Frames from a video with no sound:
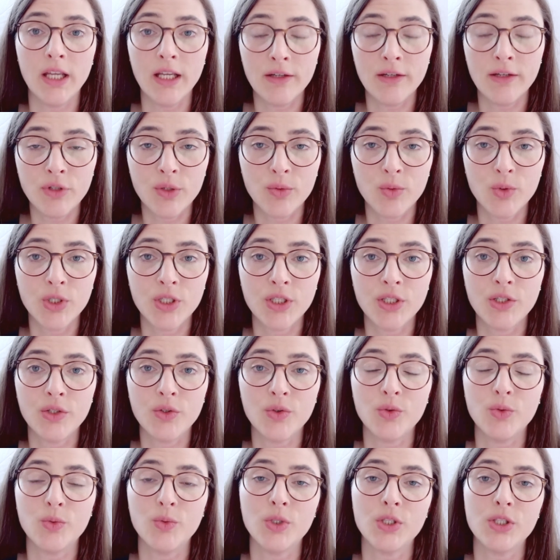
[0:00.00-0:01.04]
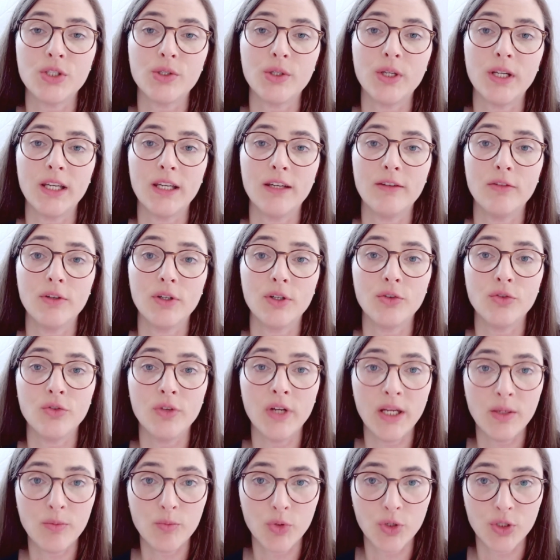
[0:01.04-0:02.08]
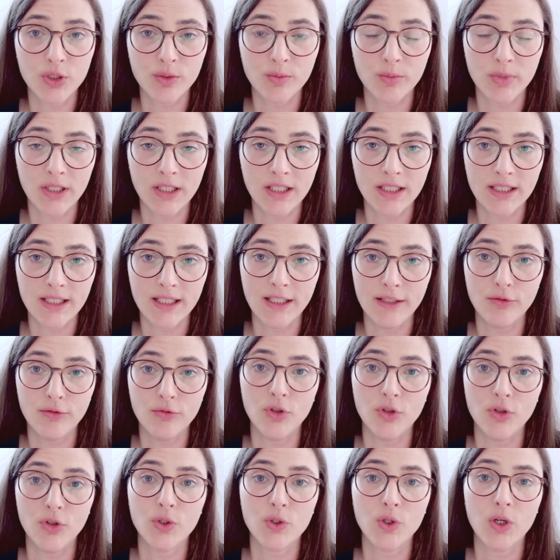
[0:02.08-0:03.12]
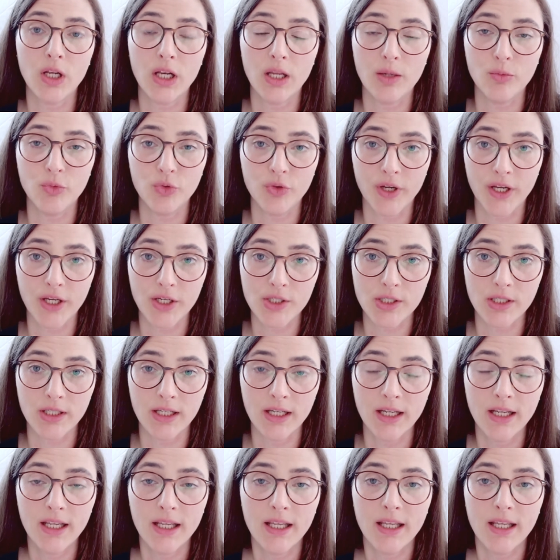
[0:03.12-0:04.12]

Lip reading: everyone who wants to have a great possibility for collaboration.